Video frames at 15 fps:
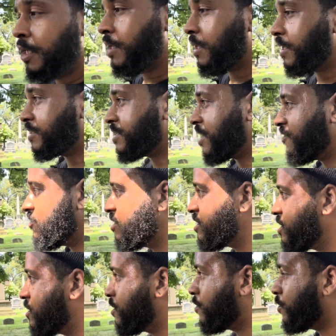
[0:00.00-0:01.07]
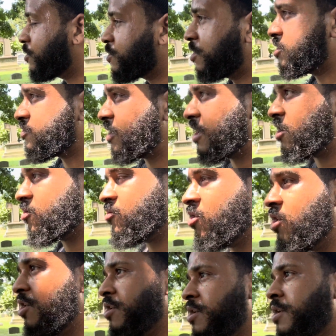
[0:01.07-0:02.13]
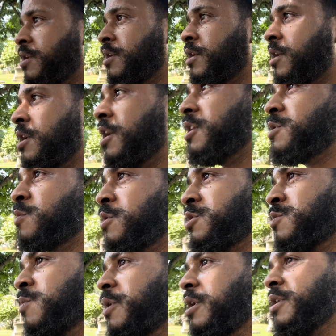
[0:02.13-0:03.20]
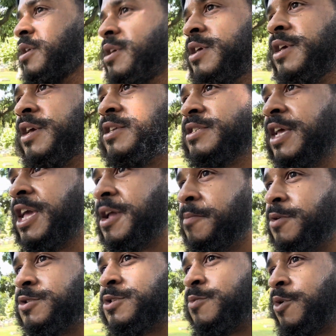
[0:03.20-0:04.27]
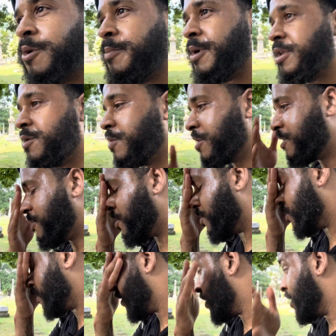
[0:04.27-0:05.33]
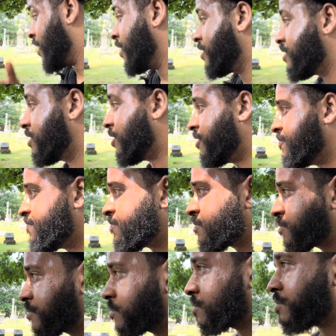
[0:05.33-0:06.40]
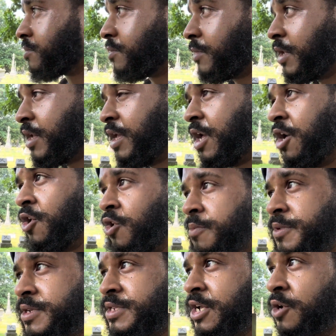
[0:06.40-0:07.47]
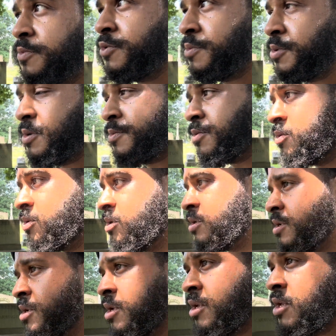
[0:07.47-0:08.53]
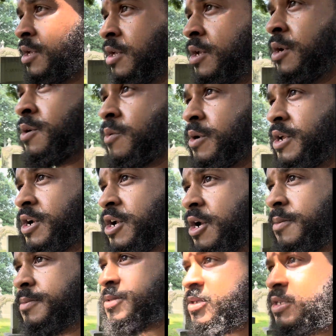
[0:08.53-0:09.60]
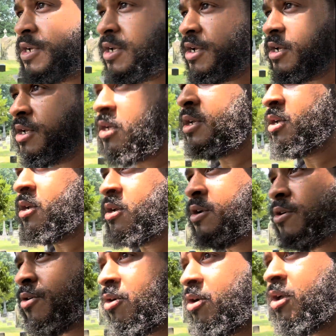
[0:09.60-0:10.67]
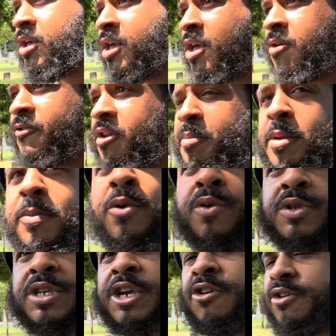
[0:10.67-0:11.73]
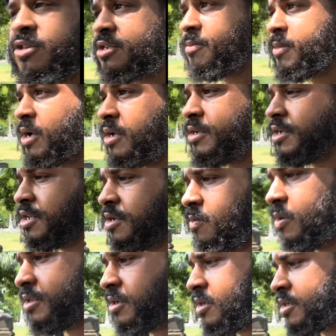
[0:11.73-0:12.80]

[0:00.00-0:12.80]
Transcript: It's not really which one's right or wrong. It's which one is able to work better with you. So I hope this helped you people when it comes to, for the people who's curious about dealing with